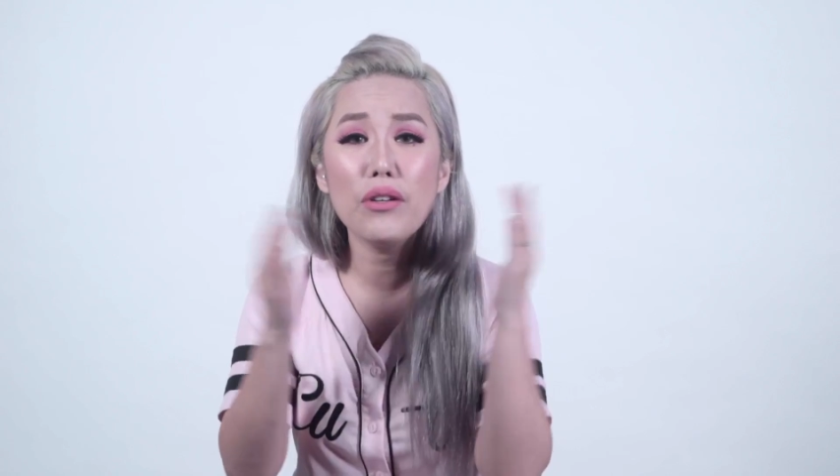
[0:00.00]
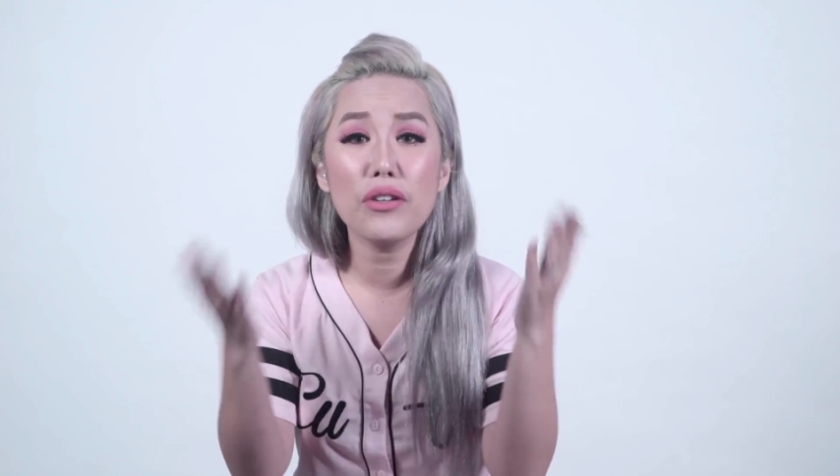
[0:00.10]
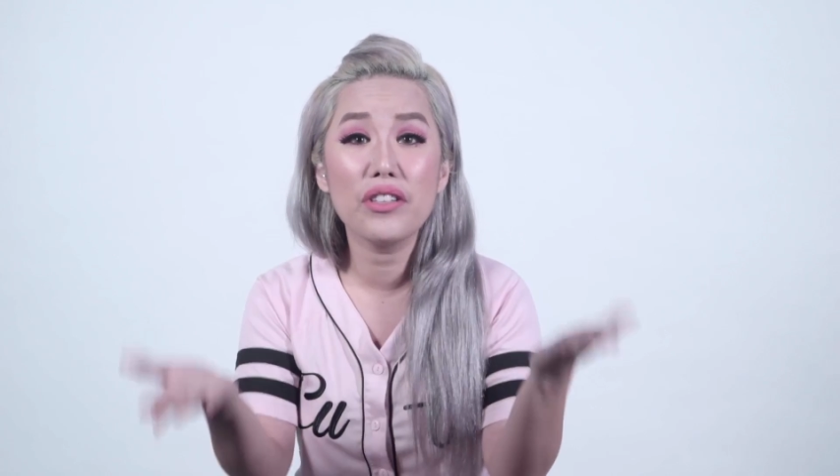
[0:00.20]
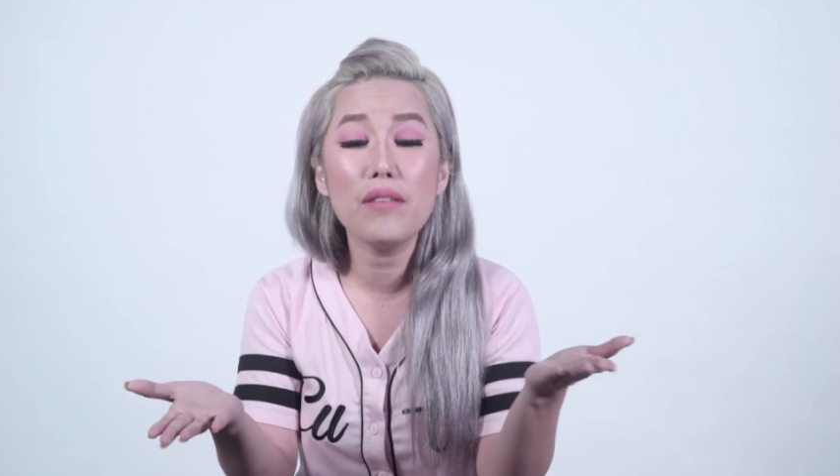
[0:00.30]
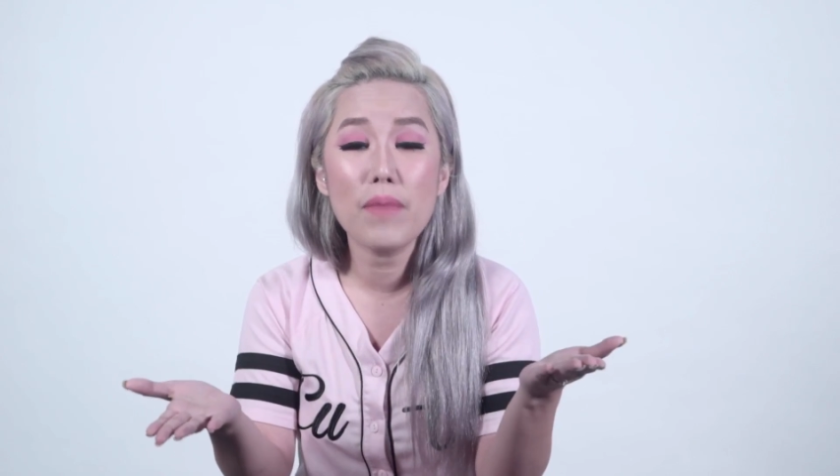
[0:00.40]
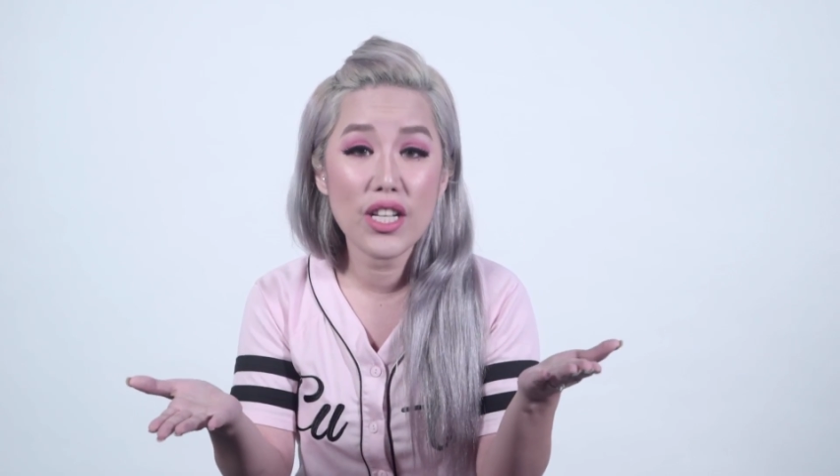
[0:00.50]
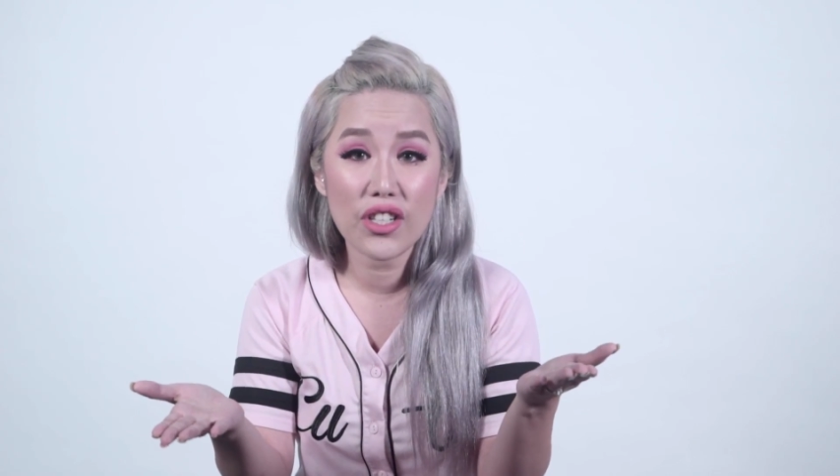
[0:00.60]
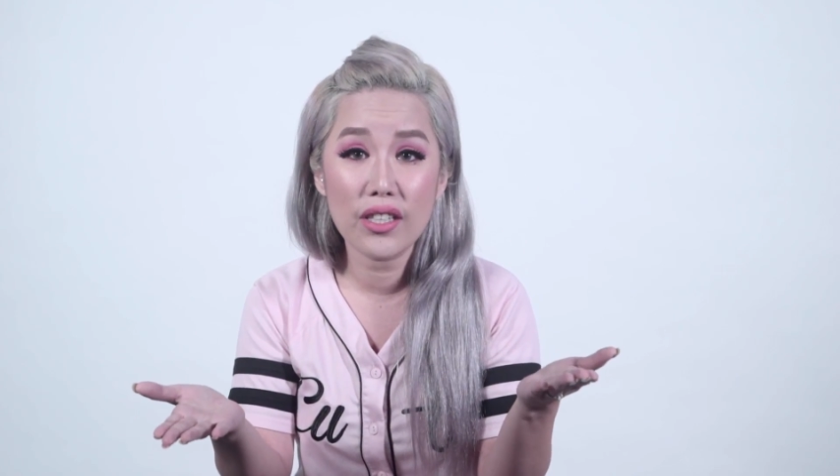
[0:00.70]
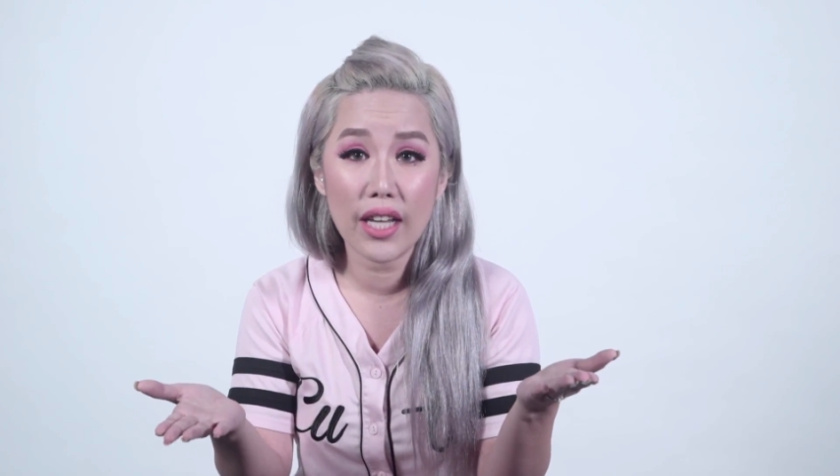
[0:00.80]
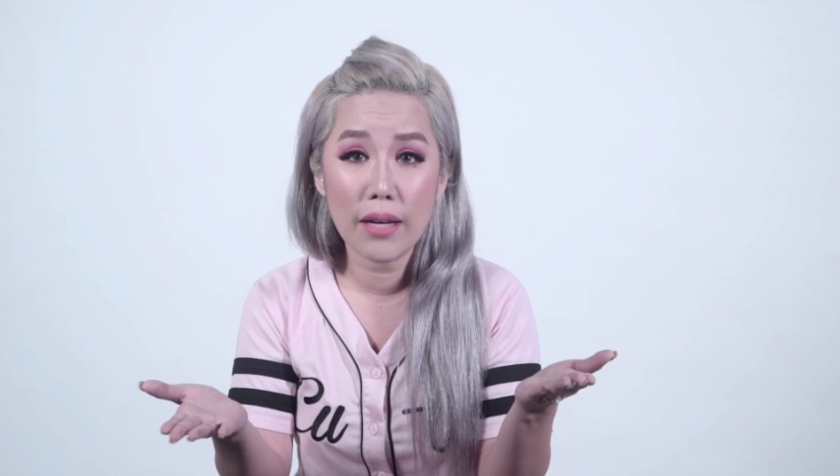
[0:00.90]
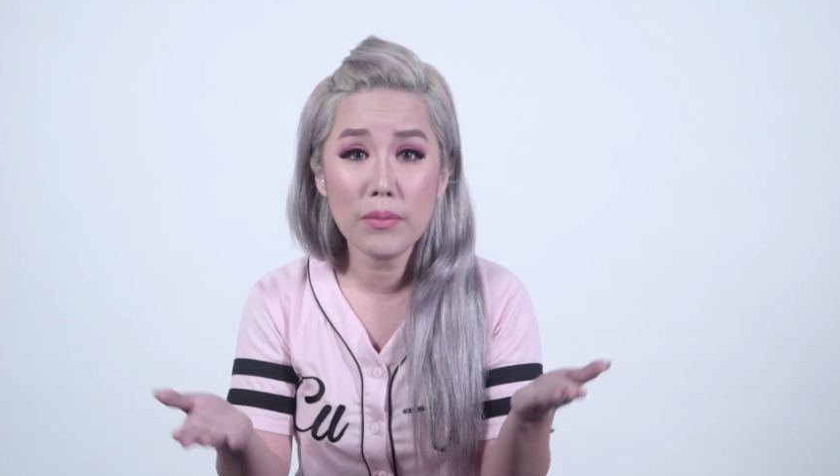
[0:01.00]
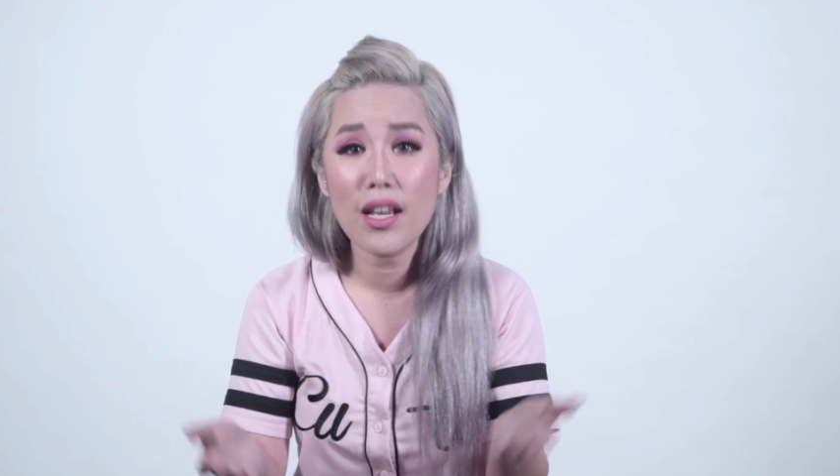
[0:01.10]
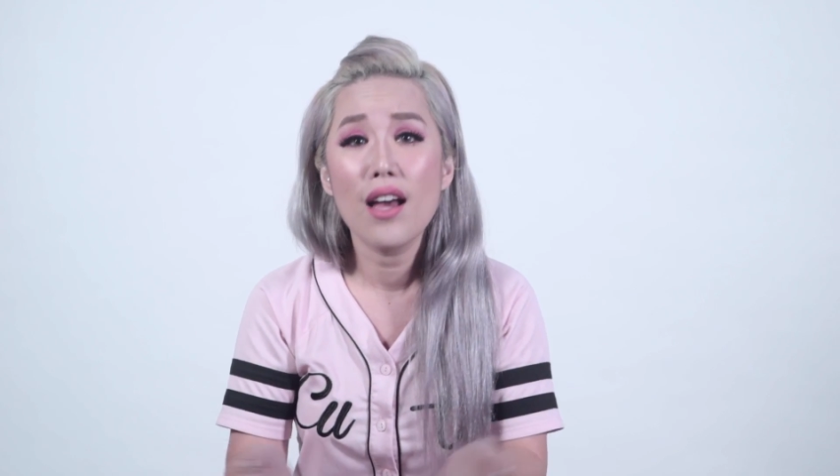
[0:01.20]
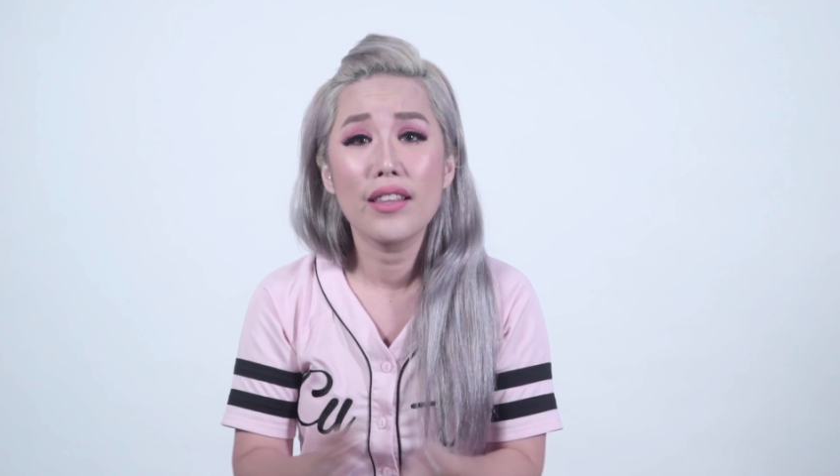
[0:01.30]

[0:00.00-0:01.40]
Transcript: though you didn't mention names,